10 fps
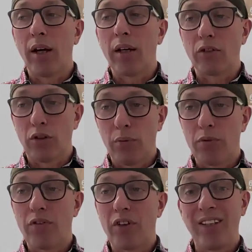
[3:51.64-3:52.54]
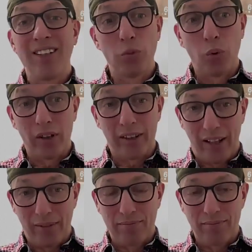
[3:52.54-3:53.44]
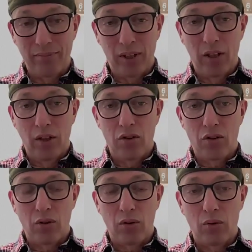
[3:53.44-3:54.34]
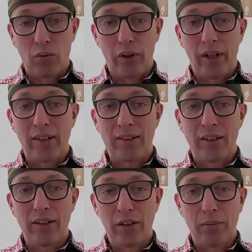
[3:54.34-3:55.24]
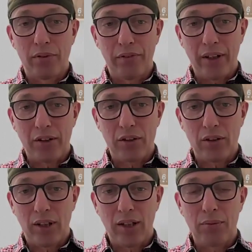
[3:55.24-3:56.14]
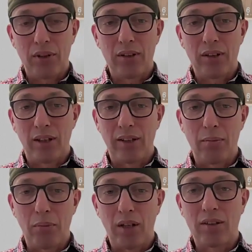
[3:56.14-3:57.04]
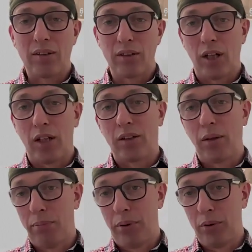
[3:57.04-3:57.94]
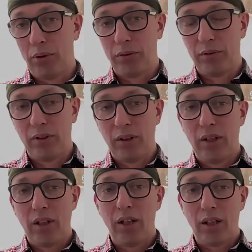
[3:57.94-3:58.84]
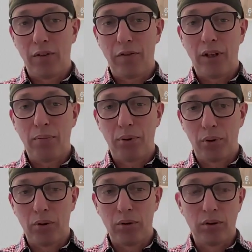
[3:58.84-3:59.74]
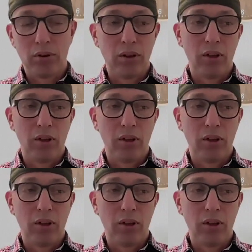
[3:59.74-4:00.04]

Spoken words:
In terms of the lead work, then, so when I say near perfection, I mean that they must not pull. If they pull,